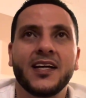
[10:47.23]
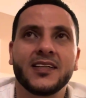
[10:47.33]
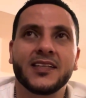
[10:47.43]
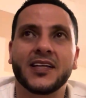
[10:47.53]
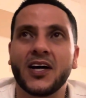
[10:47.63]

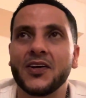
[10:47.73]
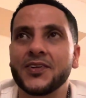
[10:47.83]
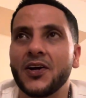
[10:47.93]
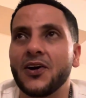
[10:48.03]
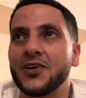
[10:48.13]
You know,
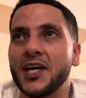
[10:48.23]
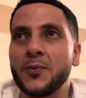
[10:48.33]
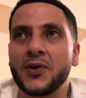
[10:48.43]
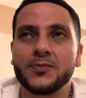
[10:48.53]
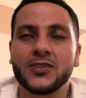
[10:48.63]
they're our
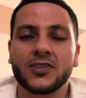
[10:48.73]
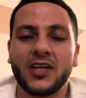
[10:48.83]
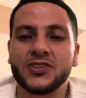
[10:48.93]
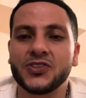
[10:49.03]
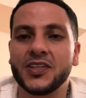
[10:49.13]
neighbor
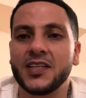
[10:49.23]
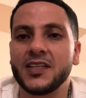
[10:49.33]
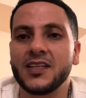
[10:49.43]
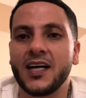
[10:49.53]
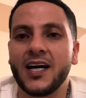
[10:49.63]

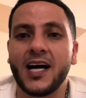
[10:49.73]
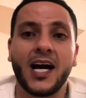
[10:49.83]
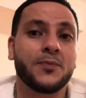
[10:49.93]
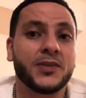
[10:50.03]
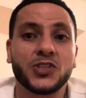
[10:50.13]
country.
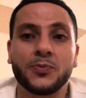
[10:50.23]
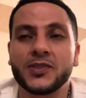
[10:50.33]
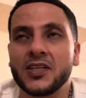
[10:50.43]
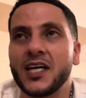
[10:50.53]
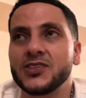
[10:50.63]
I'm
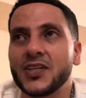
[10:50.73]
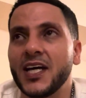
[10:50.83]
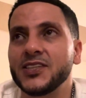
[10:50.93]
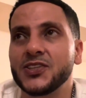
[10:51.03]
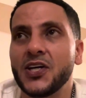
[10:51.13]
Egyptian, as you
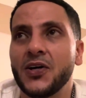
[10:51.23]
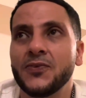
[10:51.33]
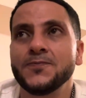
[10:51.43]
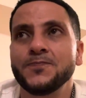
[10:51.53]
guys know.